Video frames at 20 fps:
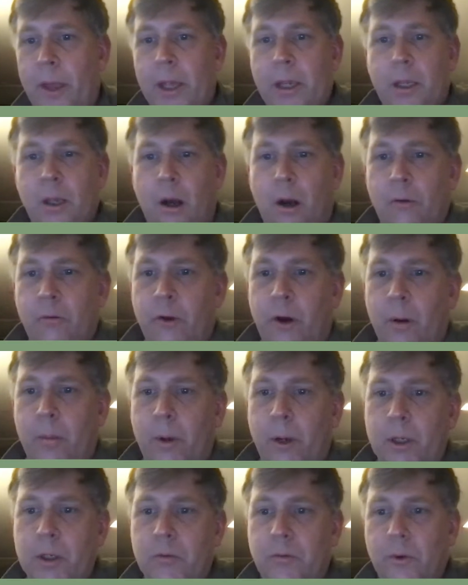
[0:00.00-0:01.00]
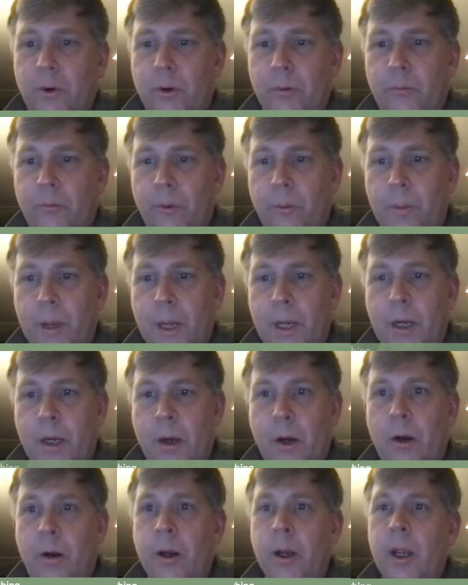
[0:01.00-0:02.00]
Thank you all very much for being
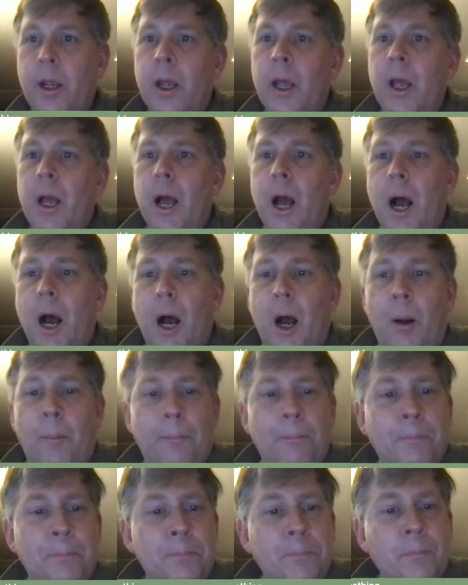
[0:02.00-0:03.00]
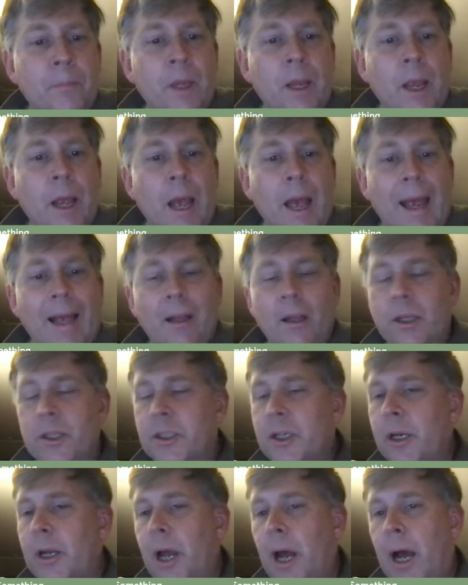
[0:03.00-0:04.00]
here. Hey,
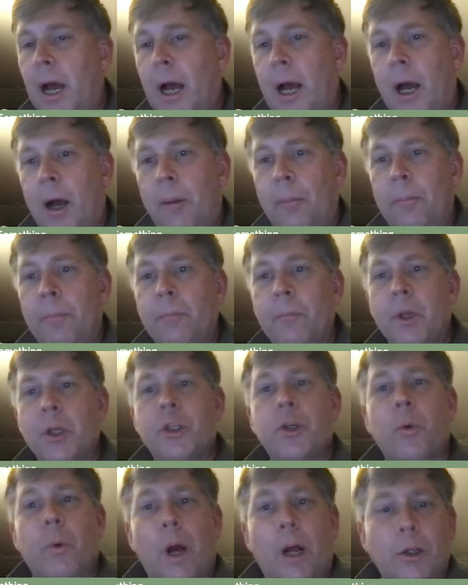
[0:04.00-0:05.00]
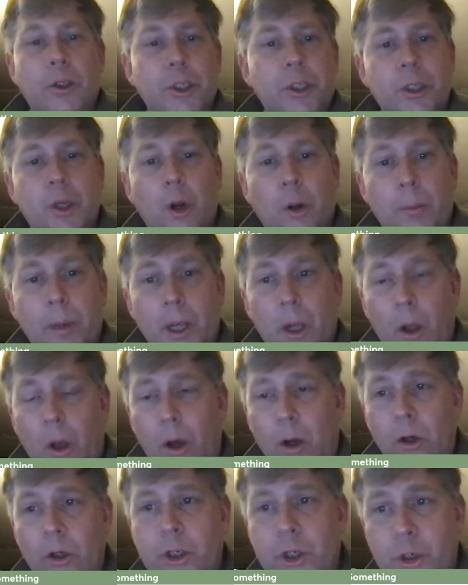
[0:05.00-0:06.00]
listen, Mr. Welch is going to be
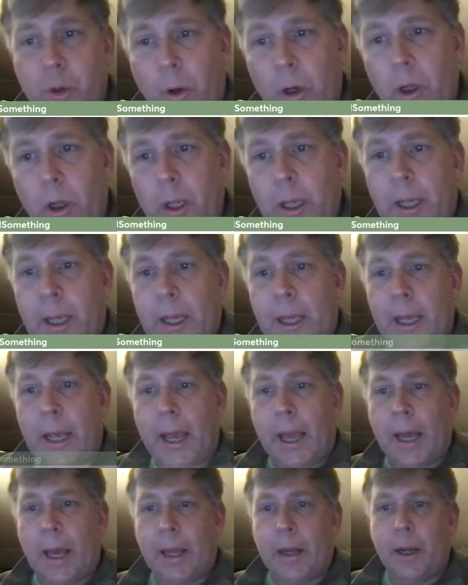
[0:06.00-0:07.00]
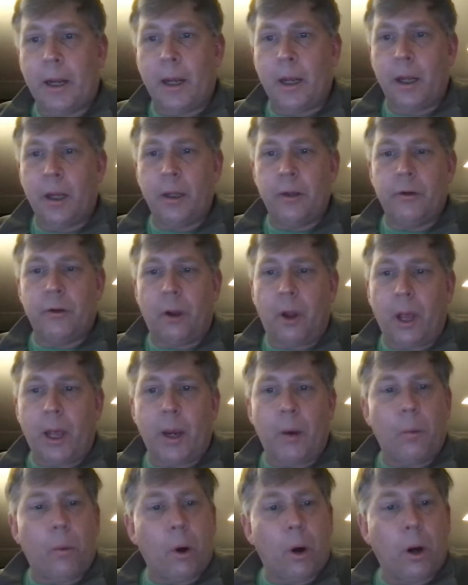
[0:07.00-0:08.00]
along shortly. He had a
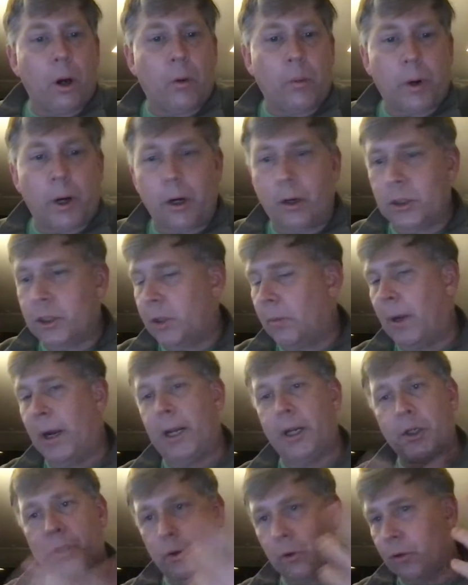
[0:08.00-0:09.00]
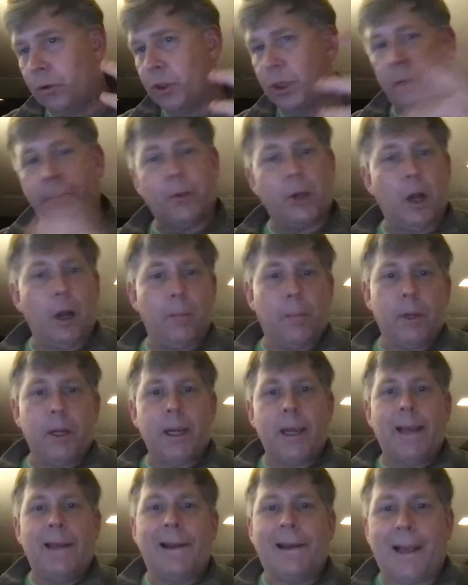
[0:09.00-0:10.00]
delay at work where somebody screwed something up and
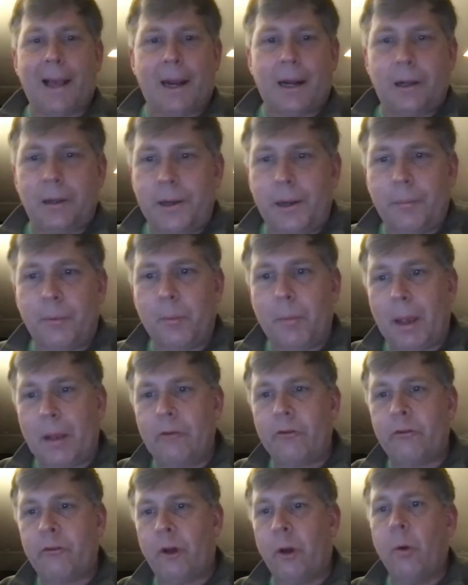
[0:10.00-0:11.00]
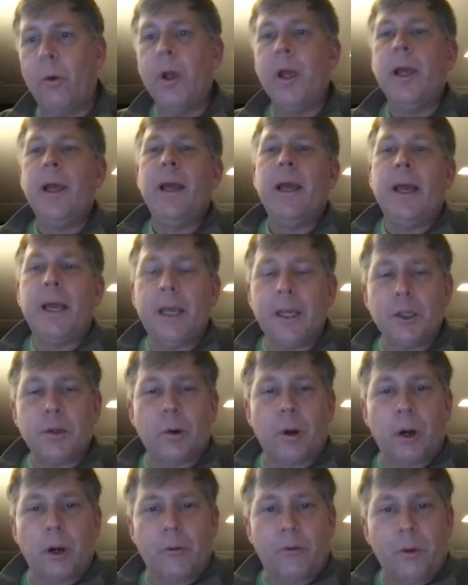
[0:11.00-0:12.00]
he had to kind of clean up the mess. So he's
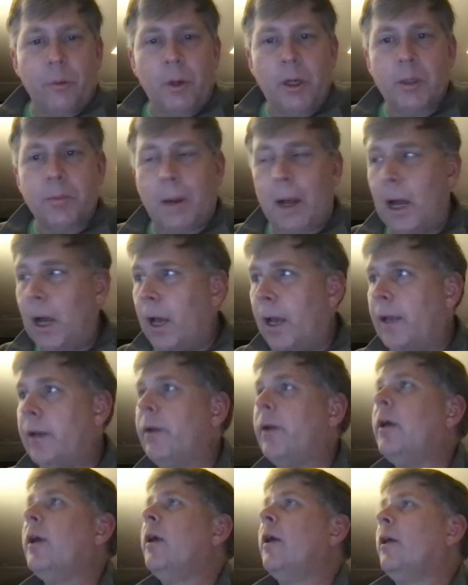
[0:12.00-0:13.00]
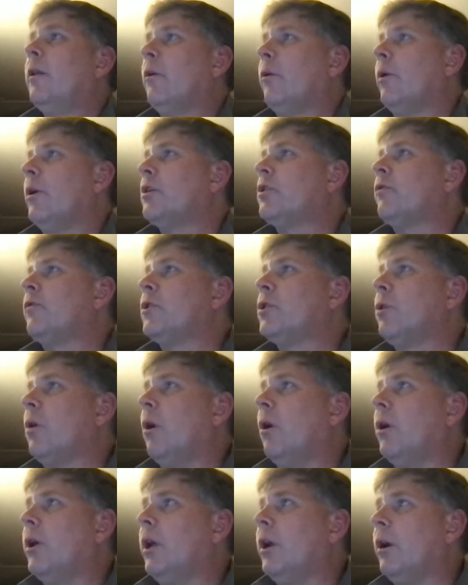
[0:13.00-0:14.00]
running a few minutes behind. The rest of us
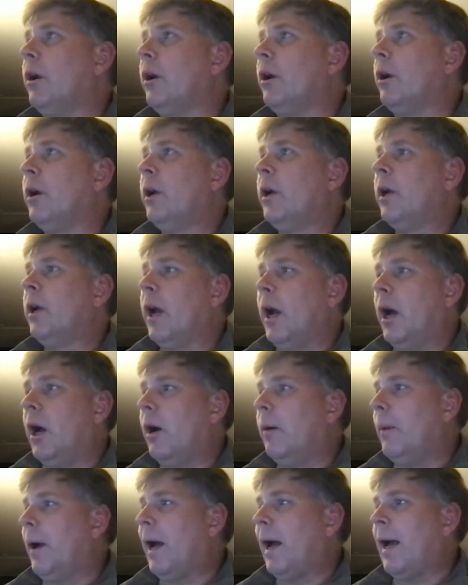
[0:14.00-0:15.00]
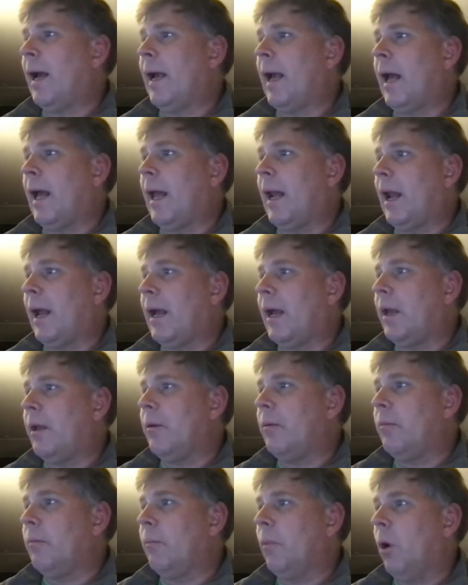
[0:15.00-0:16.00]
are all here. I got
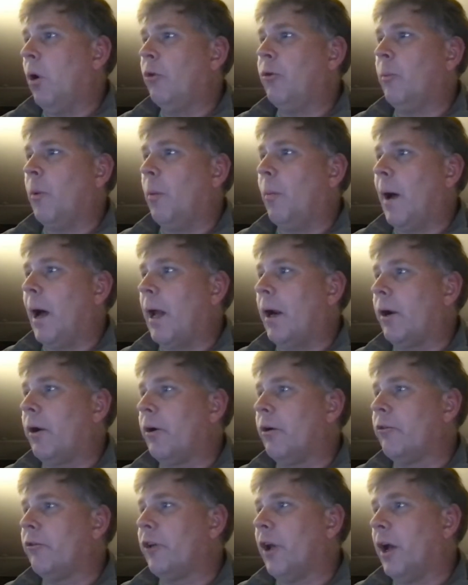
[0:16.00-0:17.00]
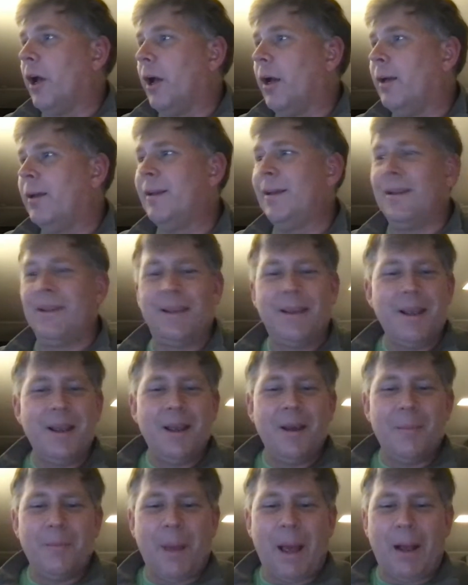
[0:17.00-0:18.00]
multiple monitors
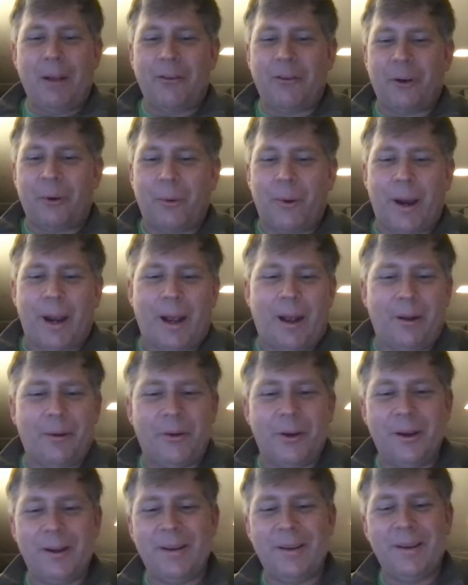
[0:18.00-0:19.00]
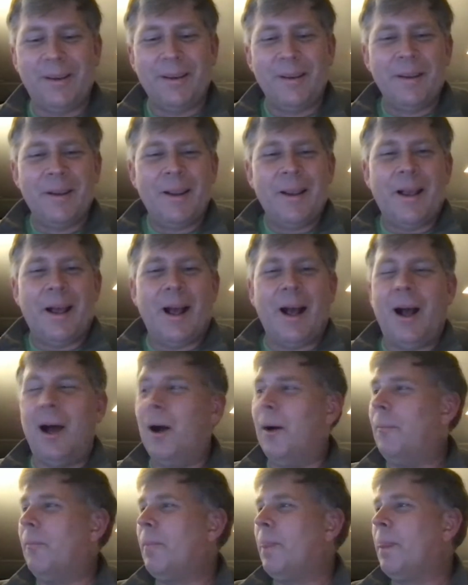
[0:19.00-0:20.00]
bouncing around.
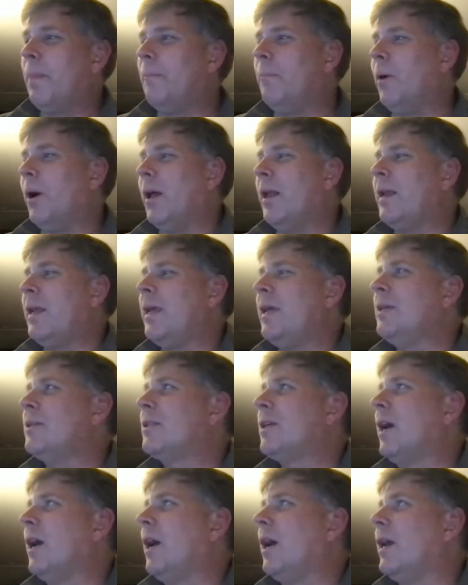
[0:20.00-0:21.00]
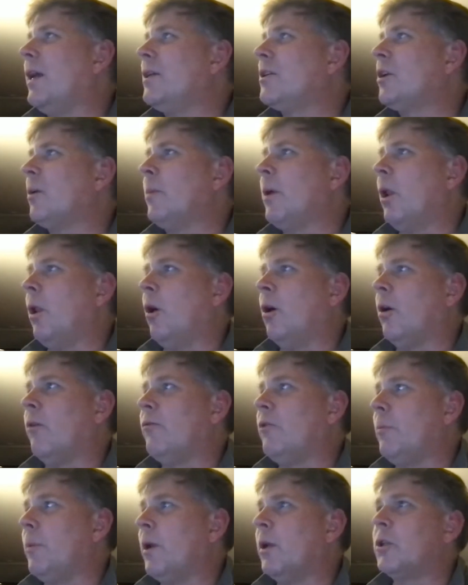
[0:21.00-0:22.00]
But he's going to be along in a
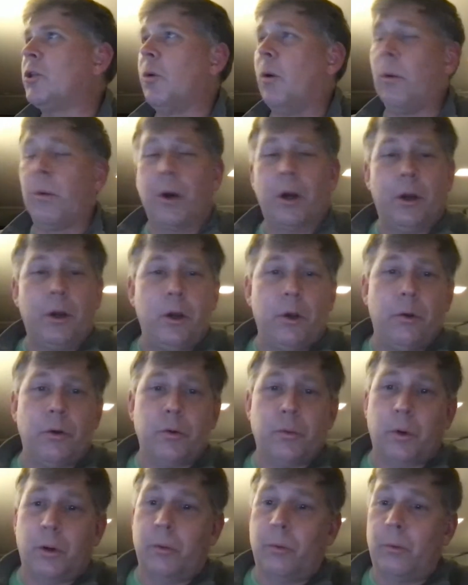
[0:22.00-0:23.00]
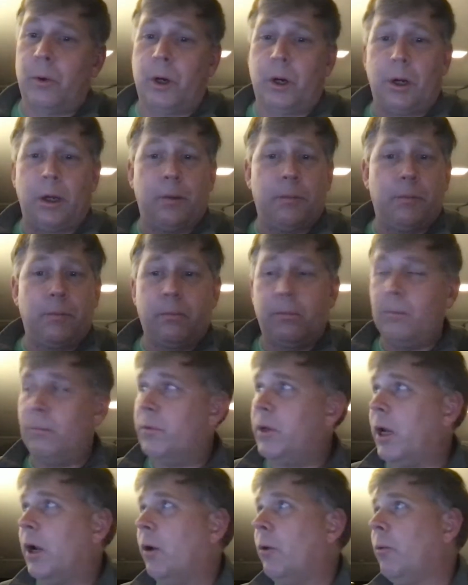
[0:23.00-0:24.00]
few minutes. So what we're going to do is we're going
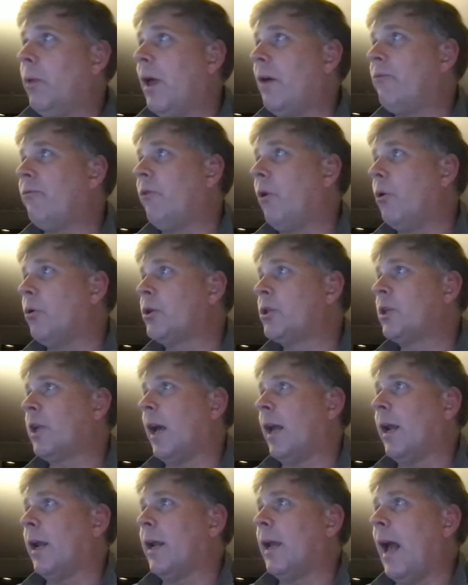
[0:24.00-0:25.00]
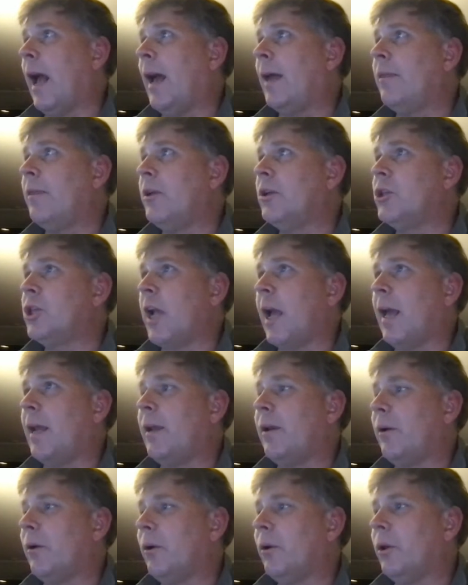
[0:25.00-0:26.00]
to, let folks kind of guide the chat
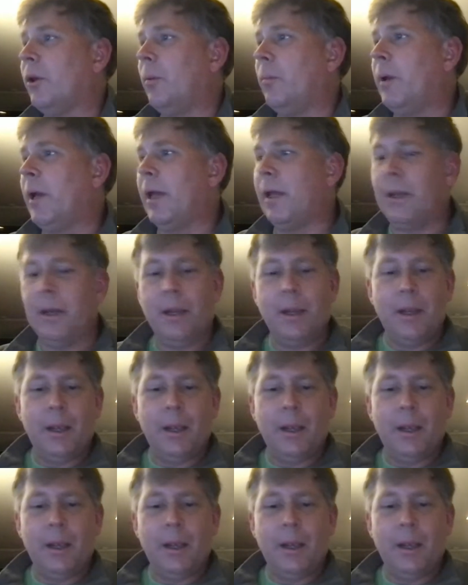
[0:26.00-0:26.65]
here a little bit.